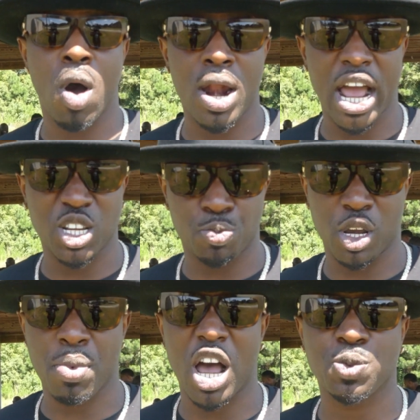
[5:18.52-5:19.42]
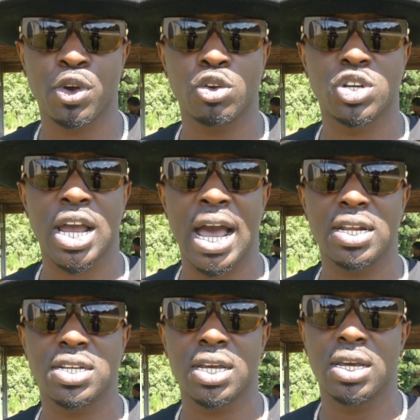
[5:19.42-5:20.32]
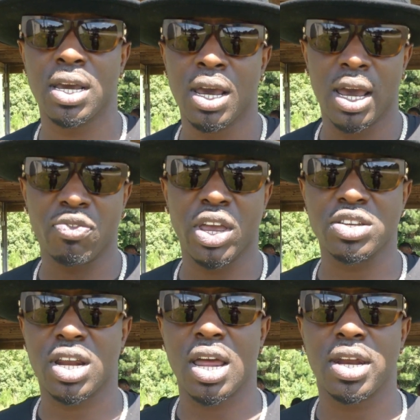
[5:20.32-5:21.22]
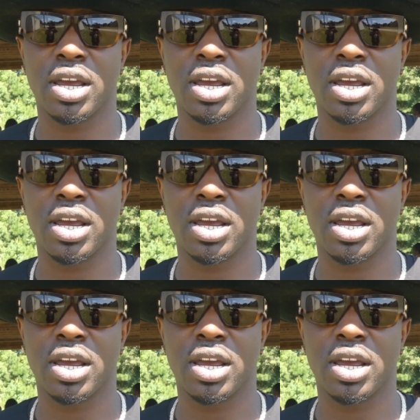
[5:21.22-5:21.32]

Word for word: while I like to speak about spirituality and things of that